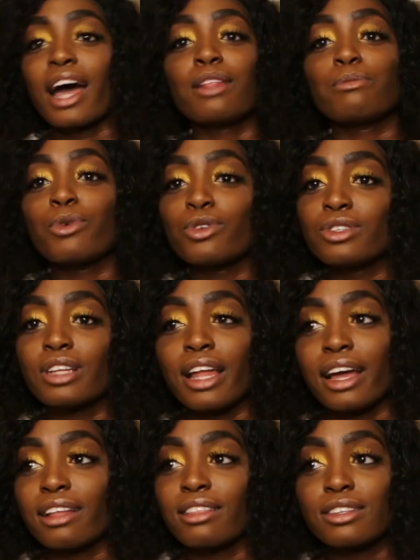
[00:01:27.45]
add more to
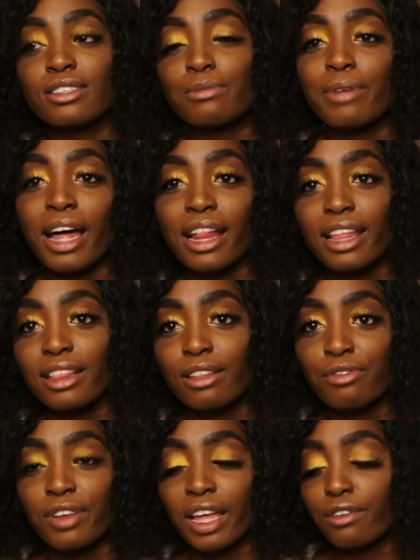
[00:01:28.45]
like the smell and the
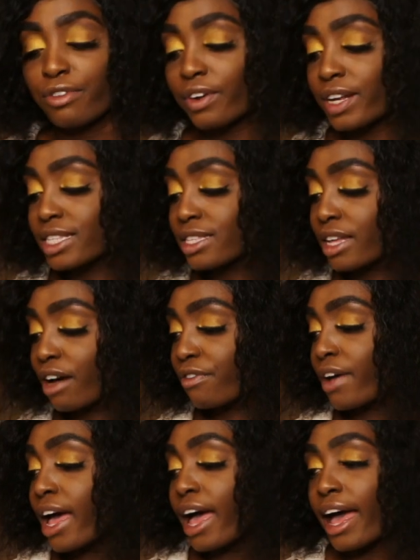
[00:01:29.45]
flavor and
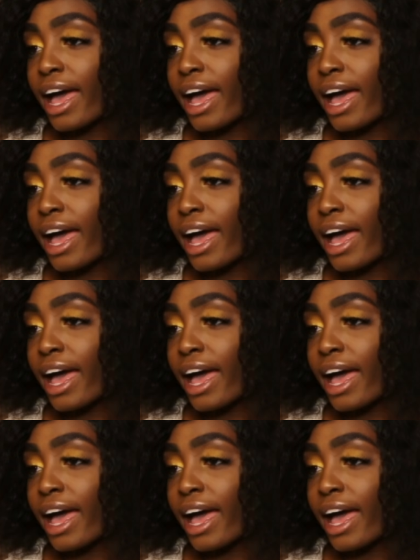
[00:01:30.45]
stuff.